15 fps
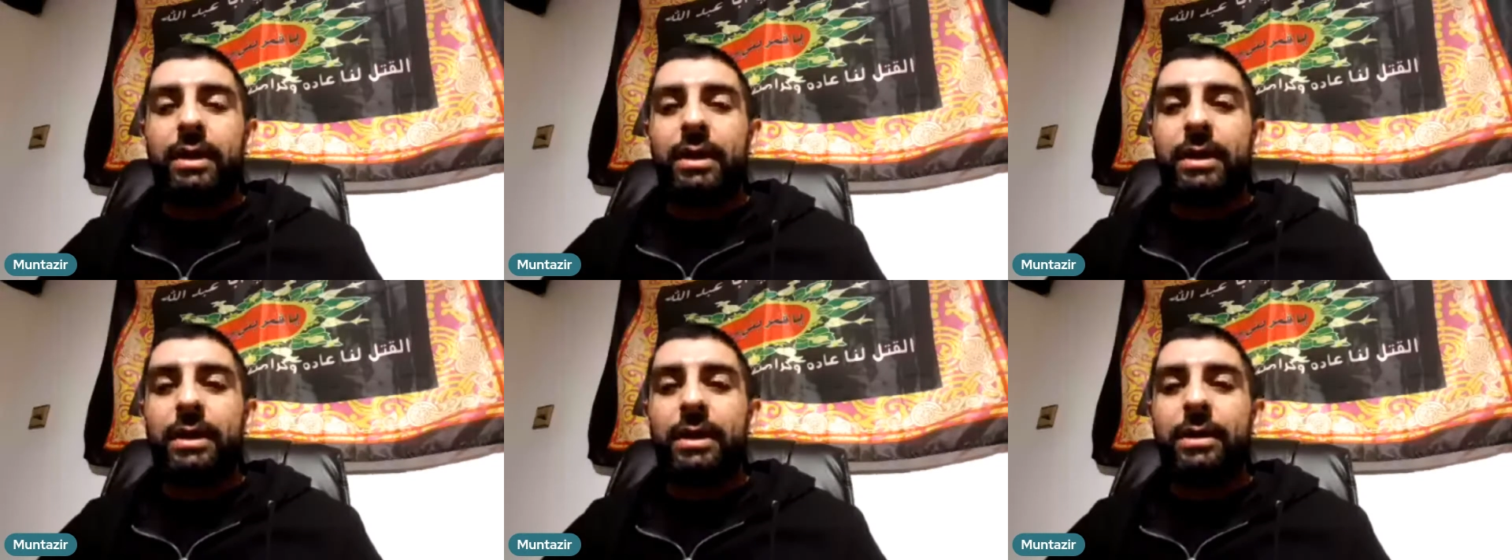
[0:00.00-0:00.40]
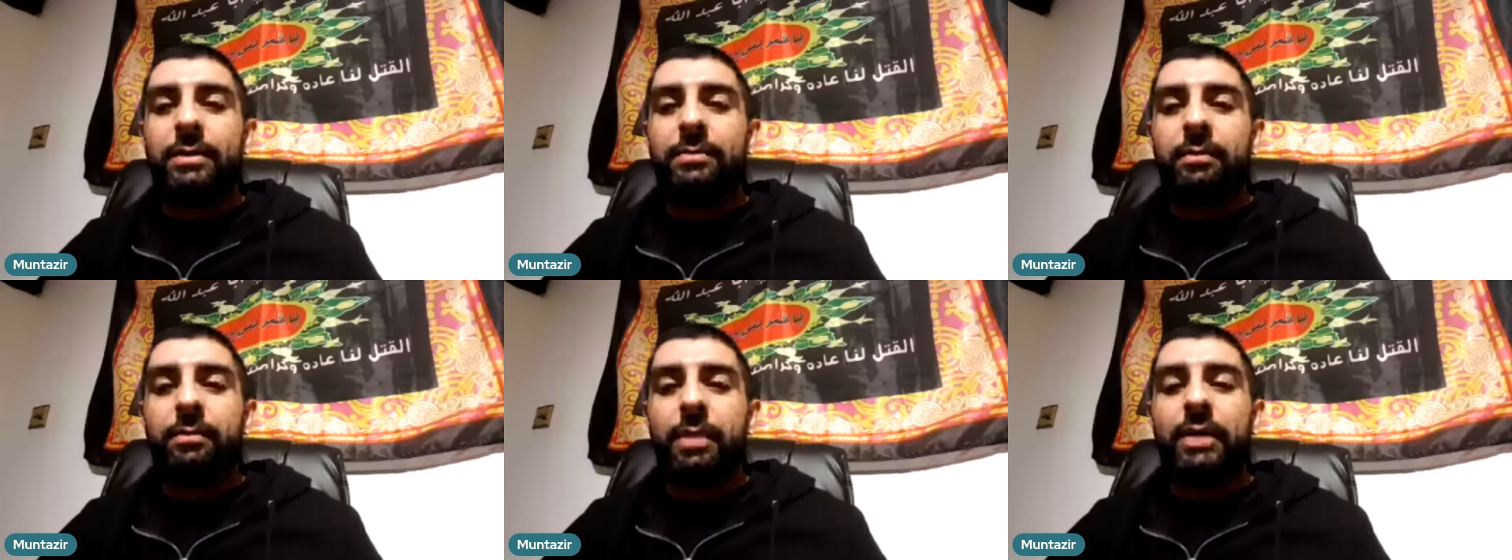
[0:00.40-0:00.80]

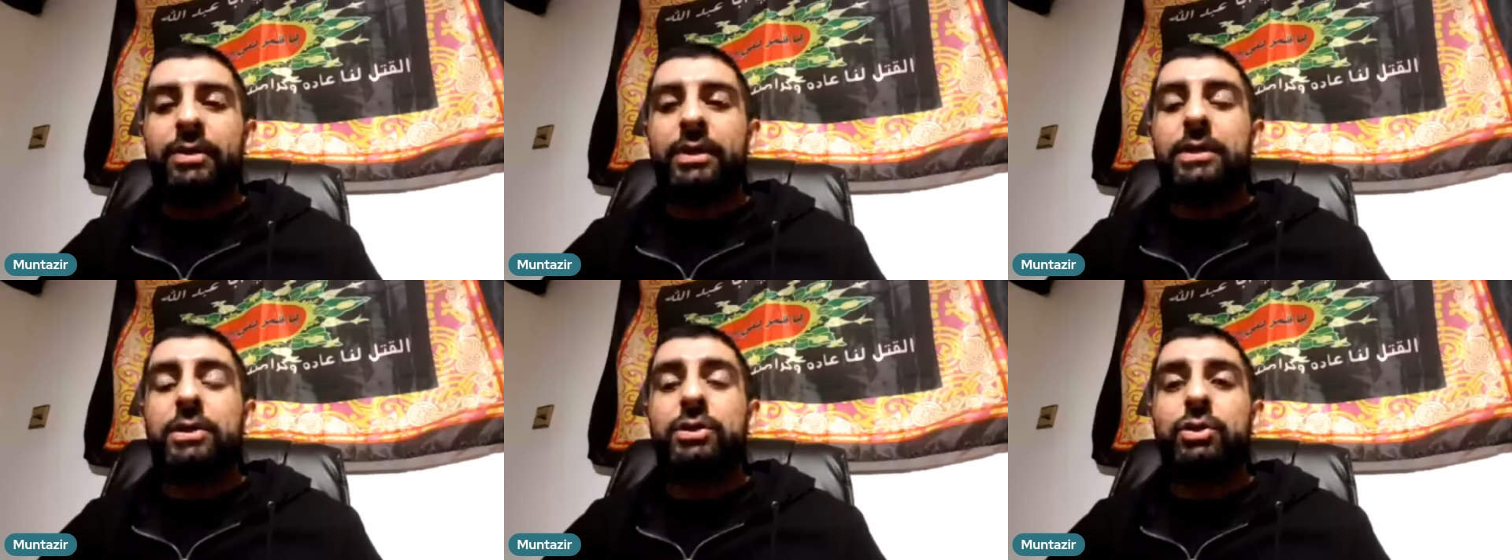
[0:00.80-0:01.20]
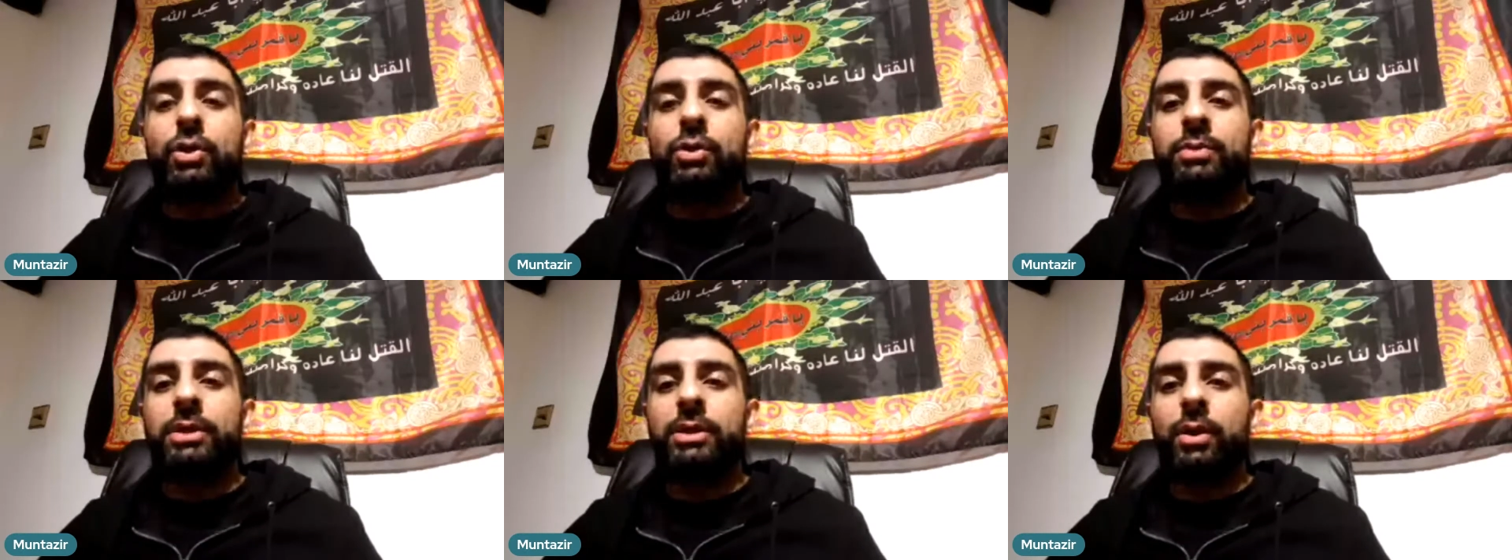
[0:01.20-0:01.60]
But I think there's
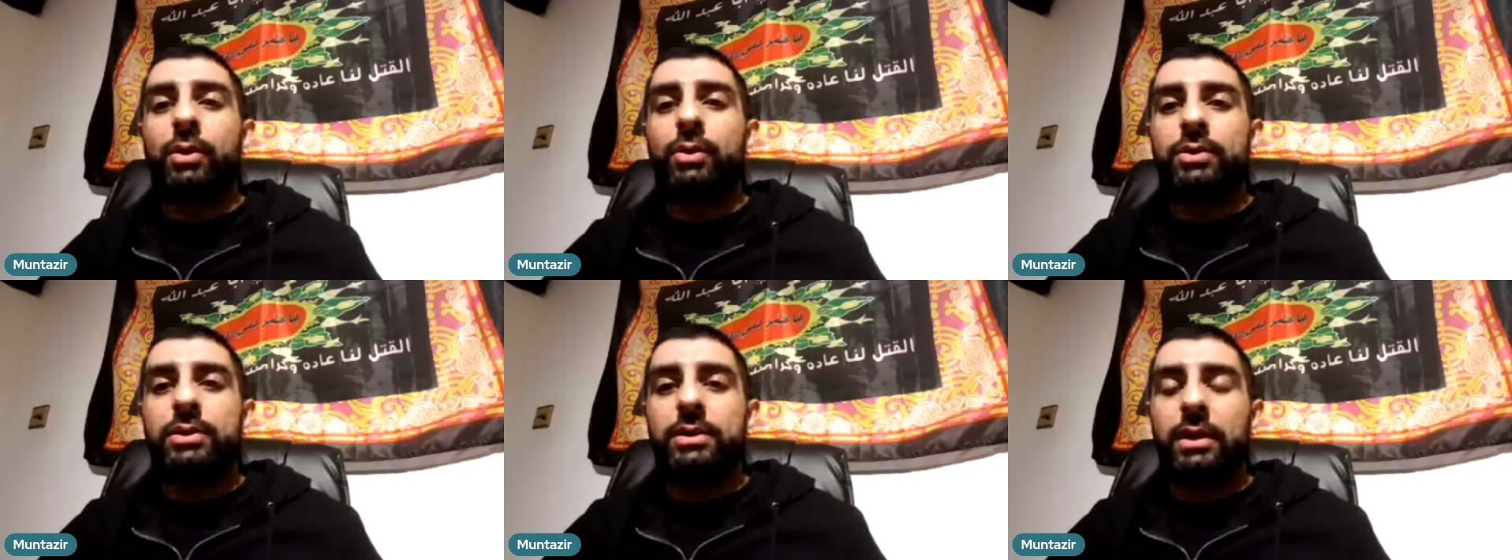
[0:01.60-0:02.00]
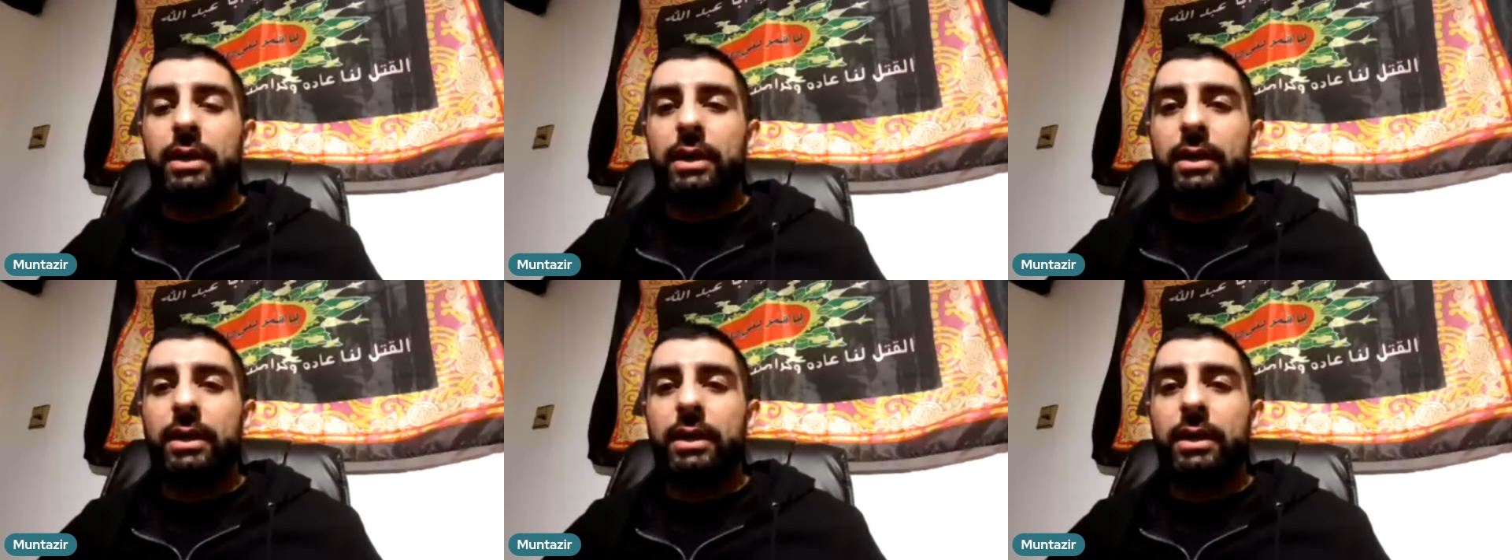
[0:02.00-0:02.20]
so many goals,